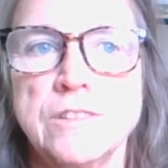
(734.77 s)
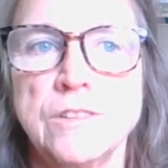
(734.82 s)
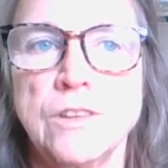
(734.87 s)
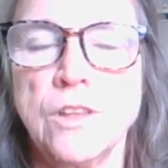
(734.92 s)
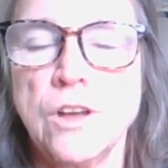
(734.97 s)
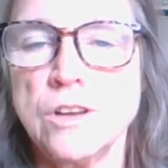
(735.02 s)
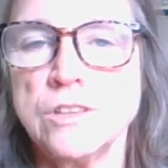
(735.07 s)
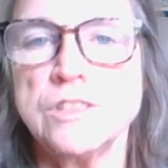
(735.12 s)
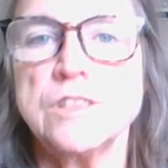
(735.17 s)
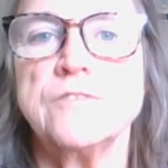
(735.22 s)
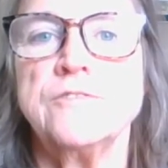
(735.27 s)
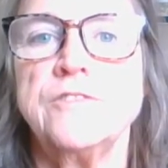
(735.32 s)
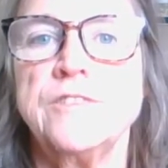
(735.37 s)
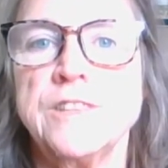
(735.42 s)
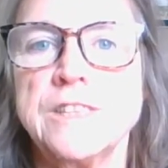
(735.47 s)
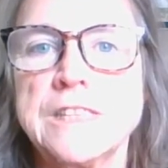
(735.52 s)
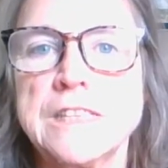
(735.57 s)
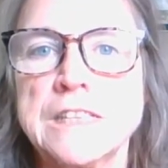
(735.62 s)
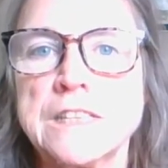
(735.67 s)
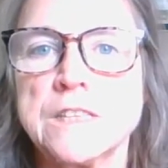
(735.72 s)
laws of
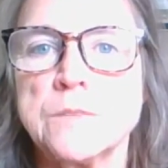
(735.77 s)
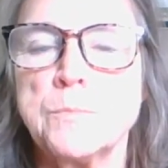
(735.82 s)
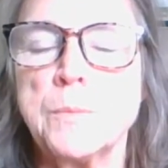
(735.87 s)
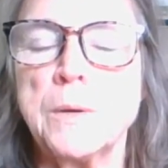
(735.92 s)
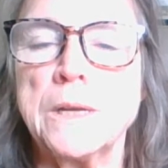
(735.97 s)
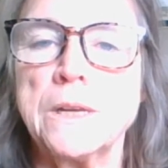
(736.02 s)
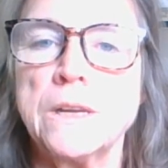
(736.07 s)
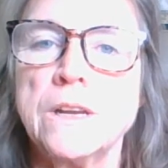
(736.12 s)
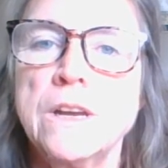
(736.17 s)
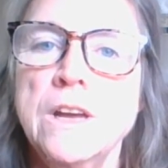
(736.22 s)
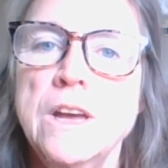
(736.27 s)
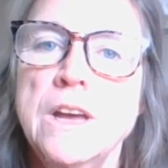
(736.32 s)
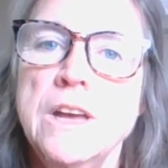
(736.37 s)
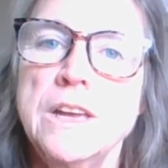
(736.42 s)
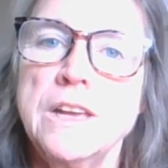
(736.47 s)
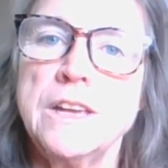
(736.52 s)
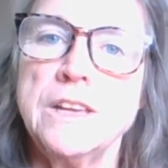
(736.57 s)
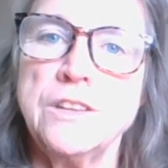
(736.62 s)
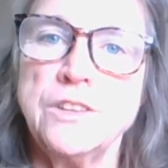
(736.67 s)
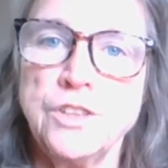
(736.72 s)
physics, but
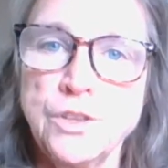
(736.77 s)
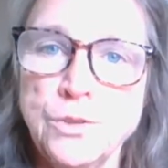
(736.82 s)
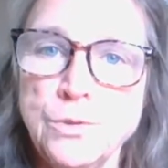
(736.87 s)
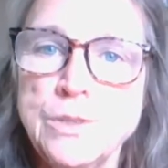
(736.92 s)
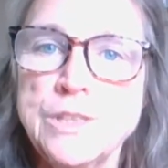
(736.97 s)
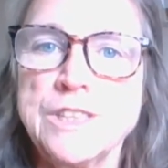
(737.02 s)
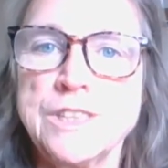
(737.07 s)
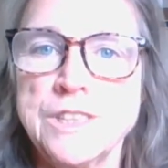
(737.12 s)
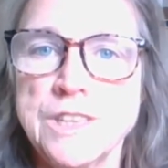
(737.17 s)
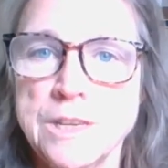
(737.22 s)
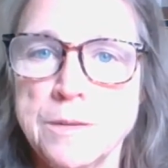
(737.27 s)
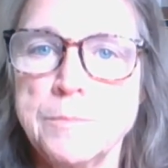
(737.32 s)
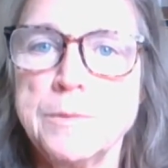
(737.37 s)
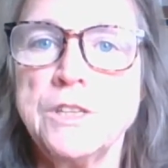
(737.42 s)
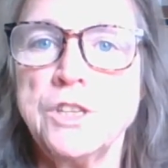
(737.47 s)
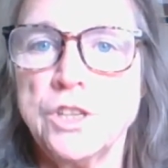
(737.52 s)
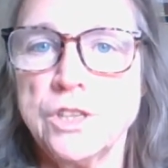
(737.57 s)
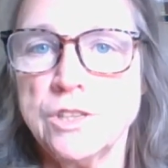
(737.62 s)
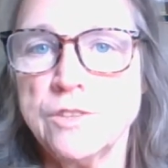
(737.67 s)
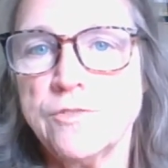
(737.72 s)
it uses
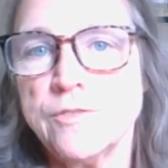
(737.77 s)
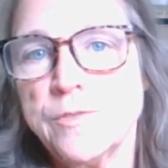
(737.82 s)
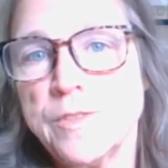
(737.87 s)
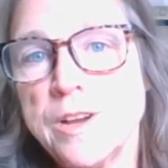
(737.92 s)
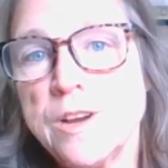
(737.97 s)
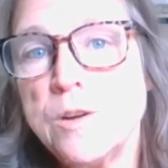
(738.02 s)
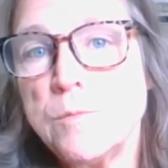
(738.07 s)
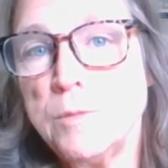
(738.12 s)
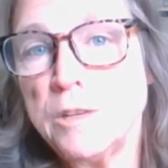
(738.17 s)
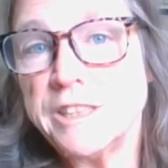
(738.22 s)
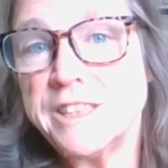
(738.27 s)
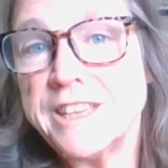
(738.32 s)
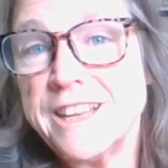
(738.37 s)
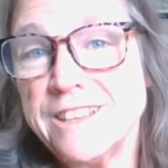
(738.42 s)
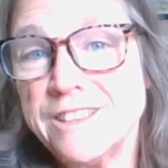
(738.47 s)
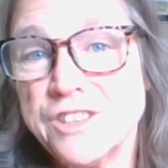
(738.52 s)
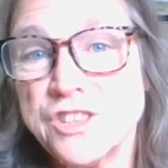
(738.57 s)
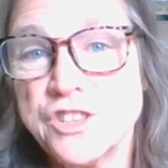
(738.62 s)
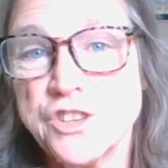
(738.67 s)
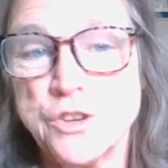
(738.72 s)
images from the Hubble
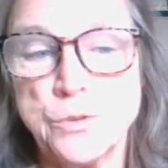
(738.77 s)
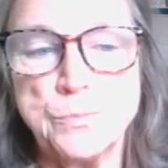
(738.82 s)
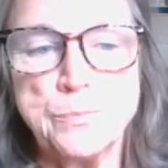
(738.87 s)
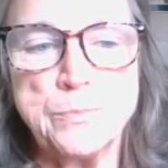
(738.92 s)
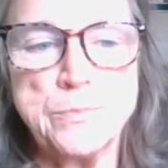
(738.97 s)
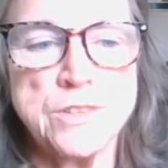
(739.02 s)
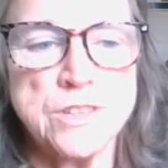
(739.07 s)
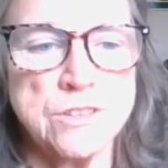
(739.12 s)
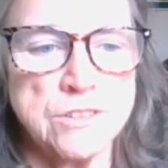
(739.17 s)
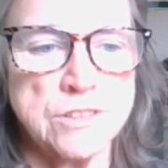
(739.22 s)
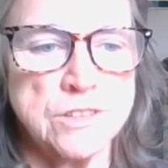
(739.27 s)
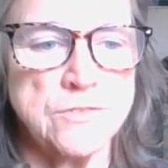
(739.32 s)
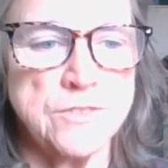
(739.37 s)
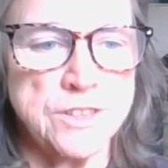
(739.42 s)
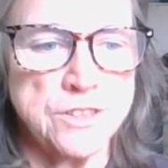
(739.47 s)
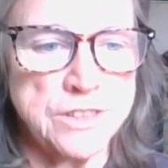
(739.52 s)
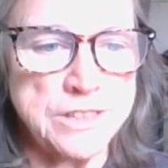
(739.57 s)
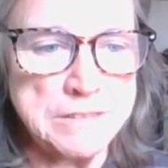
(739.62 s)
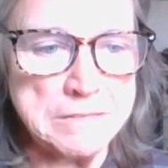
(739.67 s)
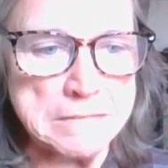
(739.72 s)
telescope, so it's
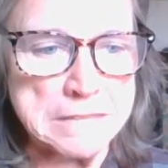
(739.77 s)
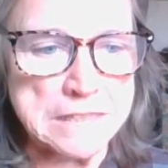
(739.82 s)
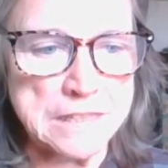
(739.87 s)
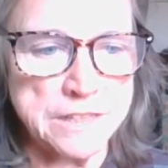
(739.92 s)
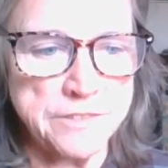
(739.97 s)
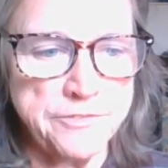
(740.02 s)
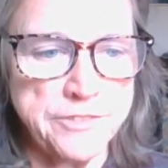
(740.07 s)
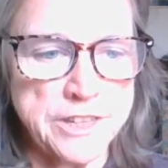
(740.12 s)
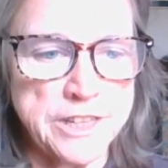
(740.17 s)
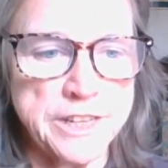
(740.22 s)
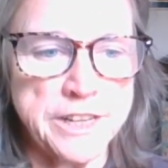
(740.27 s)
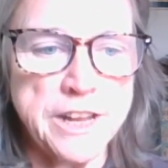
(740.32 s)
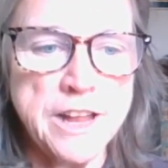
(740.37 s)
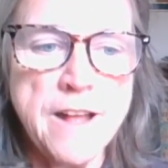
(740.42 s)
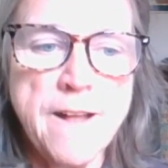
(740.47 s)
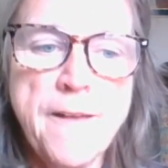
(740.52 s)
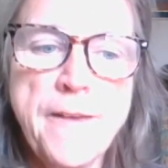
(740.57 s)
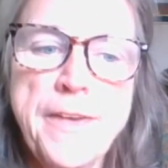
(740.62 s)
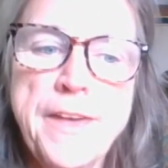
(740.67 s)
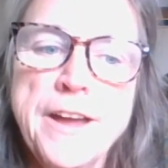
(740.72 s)
very sci-fi.
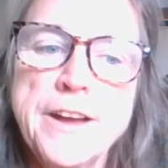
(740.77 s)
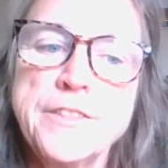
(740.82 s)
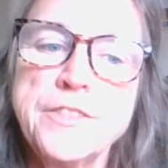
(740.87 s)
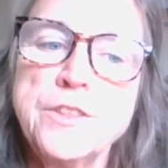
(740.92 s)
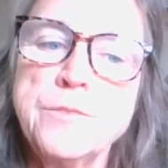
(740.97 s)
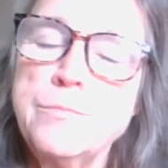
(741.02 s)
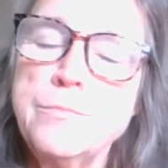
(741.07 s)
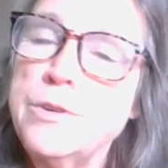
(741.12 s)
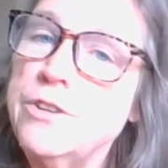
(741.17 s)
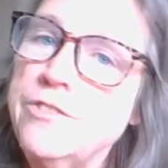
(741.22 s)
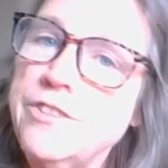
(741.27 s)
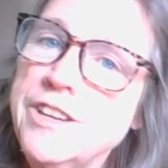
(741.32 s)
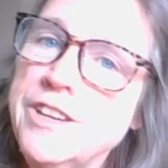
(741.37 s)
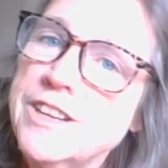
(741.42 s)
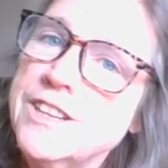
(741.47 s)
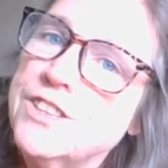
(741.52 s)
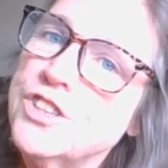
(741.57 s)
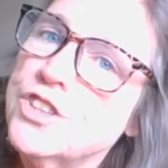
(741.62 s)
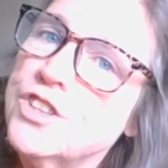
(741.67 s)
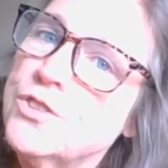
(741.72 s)
The movie
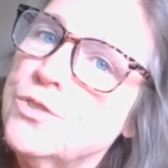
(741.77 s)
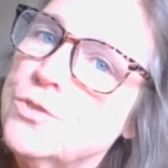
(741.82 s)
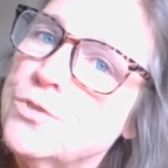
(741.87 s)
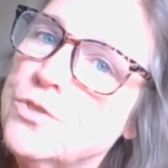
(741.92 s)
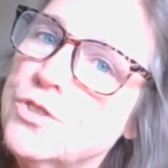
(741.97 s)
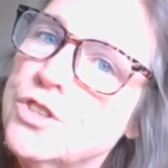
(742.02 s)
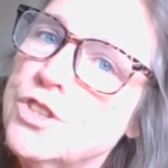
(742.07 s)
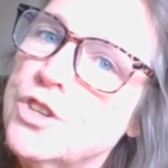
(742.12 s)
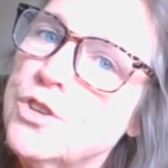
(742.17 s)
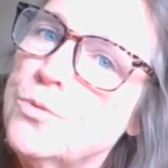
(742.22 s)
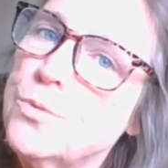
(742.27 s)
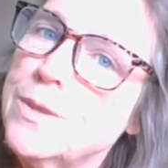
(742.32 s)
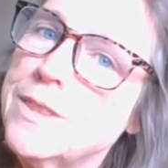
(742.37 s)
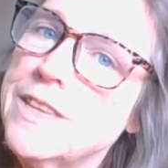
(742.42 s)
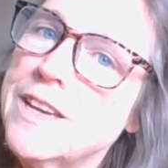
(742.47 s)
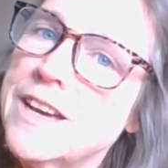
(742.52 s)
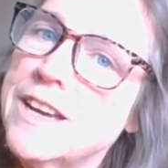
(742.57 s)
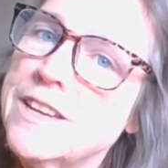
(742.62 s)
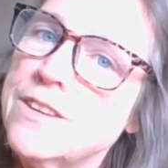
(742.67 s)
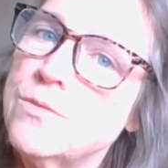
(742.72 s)
I chose to go with
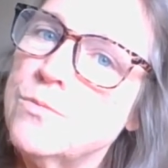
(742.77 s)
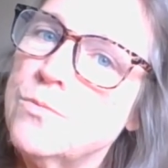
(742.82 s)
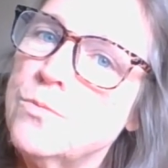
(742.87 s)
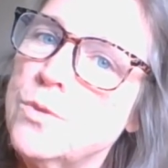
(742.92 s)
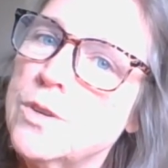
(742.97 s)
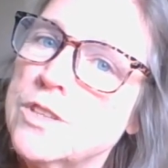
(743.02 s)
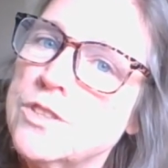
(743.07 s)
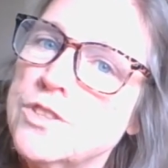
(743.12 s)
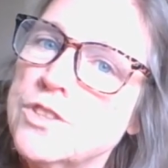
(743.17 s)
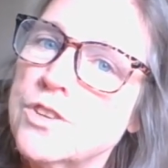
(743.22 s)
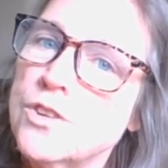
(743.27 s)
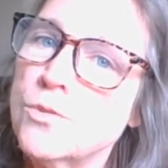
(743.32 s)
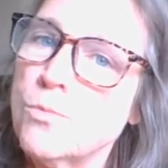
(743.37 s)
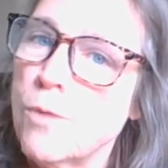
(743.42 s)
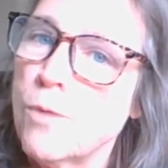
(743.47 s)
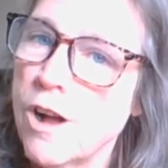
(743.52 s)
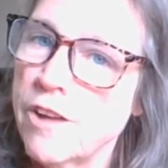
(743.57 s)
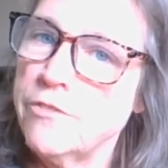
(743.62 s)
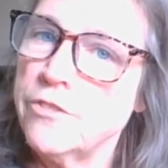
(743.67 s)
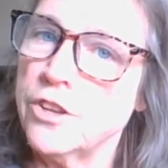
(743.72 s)
that was
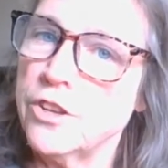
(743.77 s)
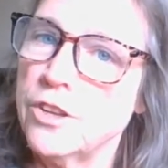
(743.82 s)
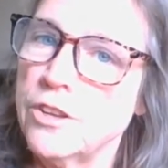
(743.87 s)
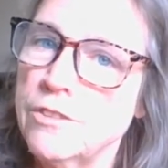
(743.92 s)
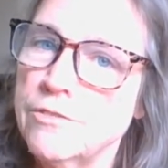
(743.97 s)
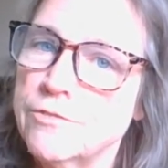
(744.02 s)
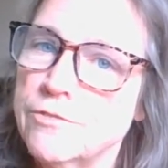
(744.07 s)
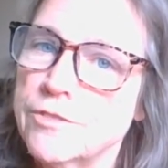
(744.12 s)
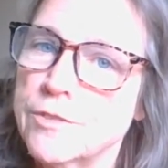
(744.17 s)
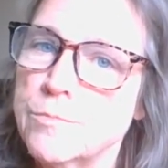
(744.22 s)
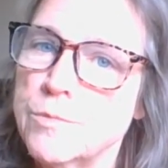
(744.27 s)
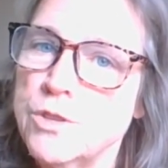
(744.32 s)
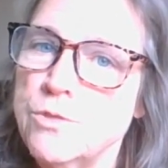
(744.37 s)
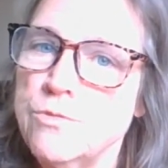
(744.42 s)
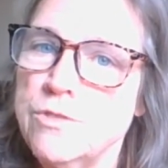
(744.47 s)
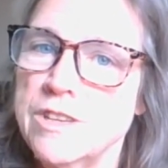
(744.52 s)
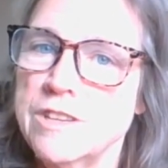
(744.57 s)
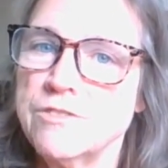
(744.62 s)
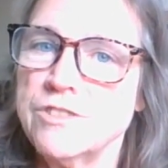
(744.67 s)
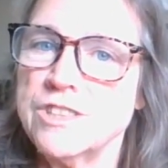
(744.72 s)
Arrival from
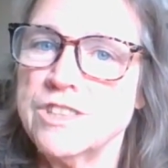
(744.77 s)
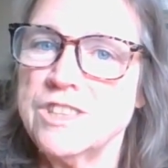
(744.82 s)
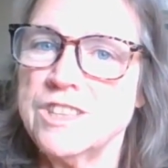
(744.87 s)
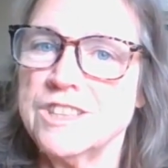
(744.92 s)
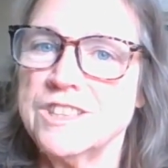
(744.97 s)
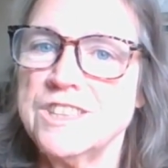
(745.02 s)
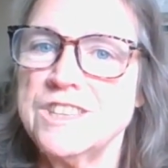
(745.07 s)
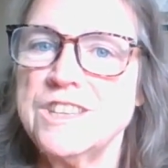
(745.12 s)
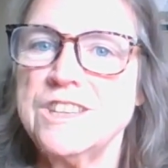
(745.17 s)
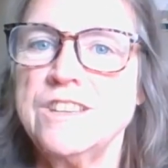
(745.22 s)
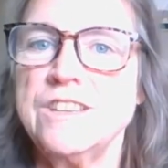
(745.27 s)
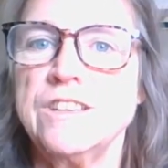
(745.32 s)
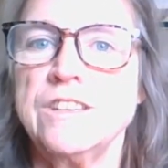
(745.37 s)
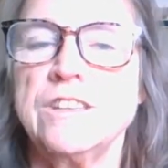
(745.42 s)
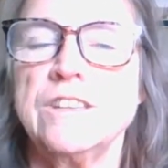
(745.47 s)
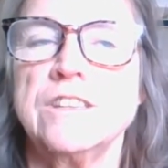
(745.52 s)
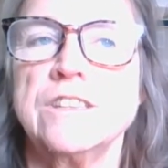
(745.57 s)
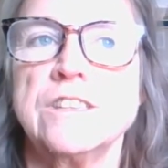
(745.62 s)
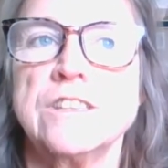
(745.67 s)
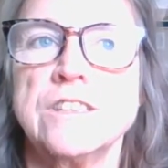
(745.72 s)
2016.
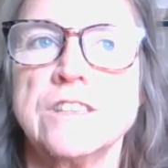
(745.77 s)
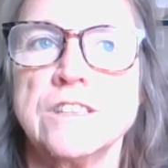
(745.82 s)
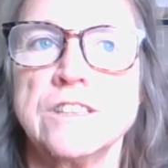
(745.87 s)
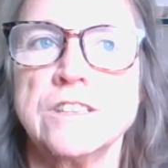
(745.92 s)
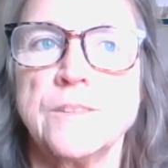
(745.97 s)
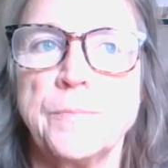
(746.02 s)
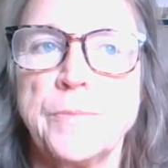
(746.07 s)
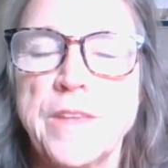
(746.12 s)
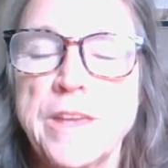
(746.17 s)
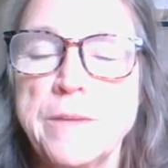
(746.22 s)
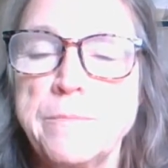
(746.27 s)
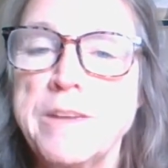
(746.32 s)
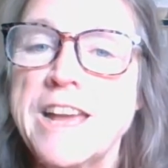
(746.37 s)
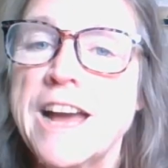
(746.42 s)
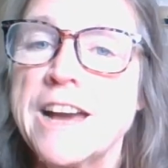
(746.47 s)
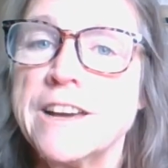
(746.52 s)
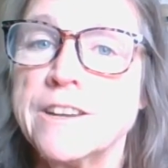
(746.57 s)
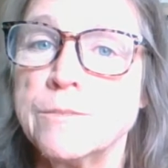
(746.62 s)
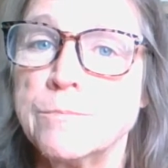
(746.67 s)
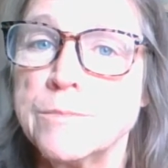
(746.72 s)
It's Amy
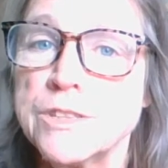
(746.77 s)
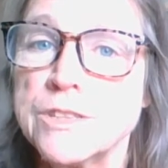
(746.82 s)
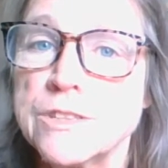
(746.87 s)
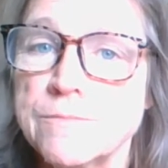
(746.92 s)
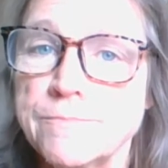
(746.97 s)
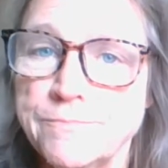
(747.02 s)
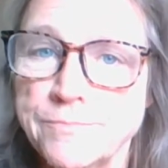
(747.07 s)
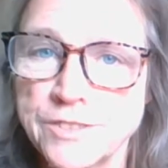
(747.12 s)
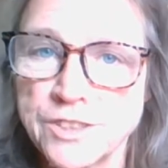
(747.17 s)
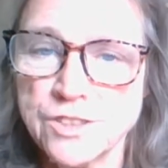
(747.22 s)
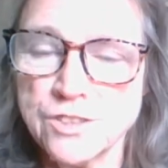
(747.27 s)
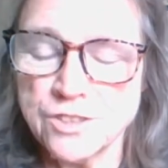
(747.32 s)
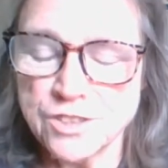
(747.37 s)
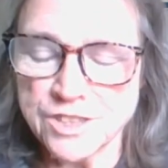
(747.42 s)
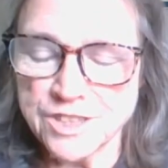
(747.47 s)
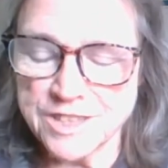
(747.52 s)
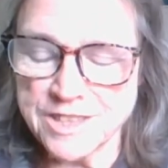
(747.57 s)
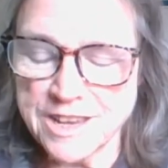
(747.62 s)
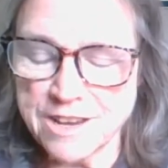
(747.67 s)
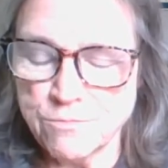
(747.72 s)
Adams
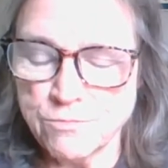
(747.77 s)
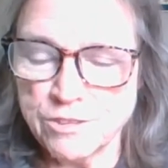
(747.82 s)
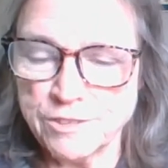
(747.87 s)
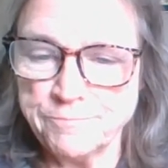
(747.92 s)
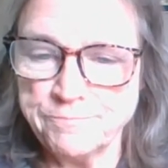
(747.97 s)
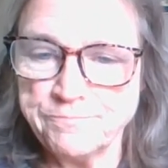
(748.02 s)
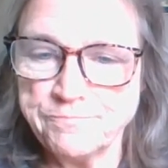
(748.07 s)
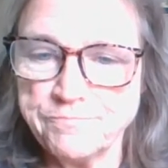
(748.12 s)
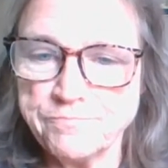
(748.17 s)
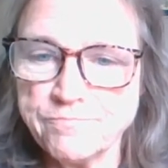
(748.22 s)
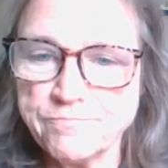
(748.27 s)
stars in that one.